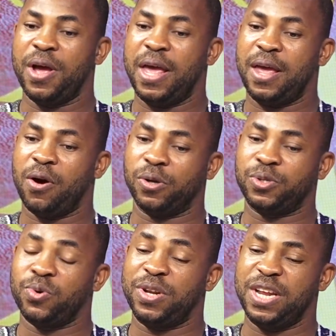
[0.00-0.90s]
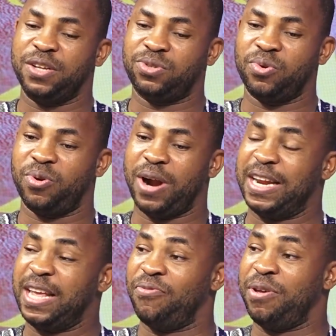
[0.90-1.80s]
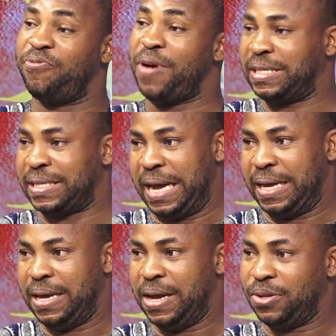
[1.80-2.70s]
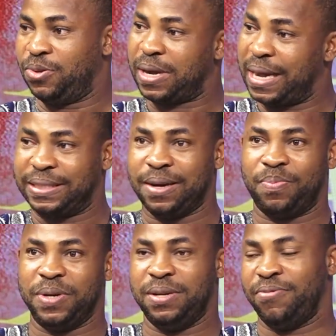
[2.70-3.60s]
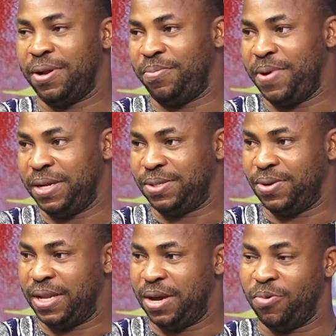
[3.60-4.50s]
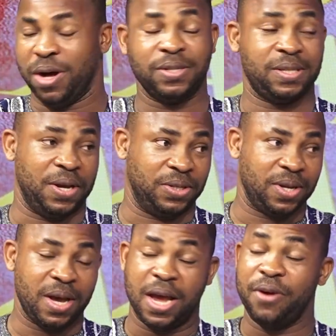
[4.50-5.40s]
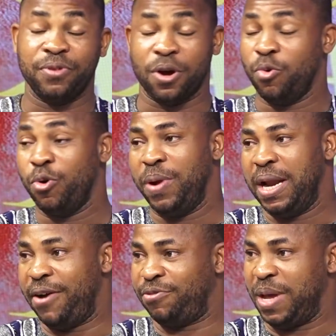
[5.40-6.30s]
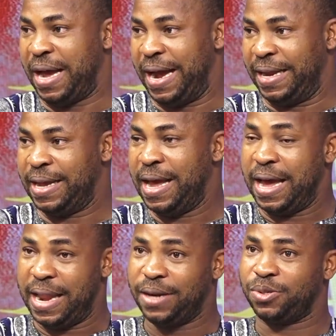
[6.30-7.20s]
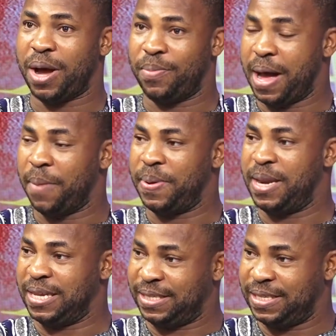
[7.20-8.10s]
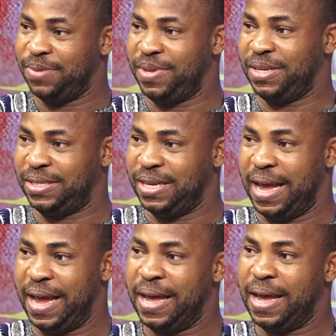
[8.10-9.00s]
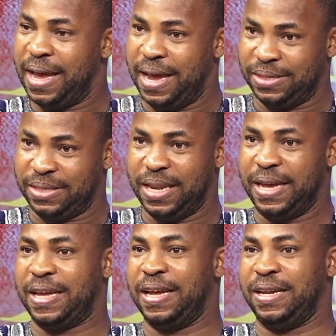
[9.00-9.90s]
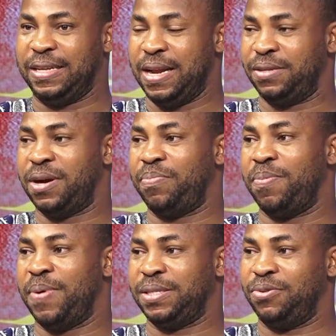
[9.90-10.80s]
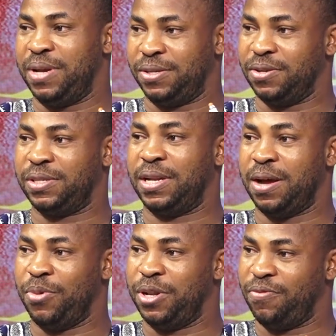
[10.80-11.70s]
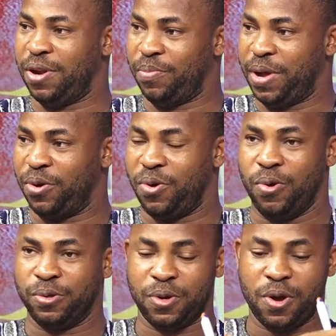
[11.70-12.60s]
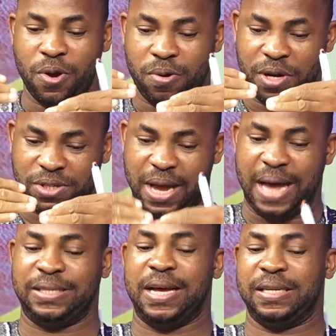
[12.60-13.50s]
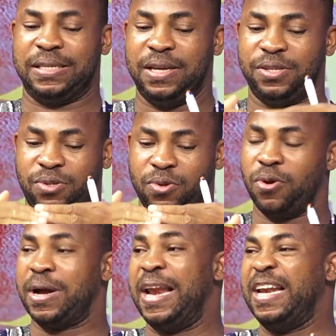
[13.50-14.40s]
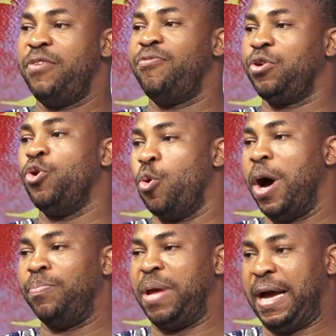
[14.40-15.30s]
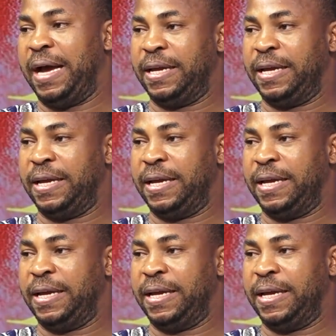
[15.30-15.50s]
also need to run even faster to catch up with developments on the world stage. If not, we'll be left behind. And that's why I'm happy the team this year is linking intellectual property with the Sustainable Development Goals, which has as its slogan, leaving no one behind.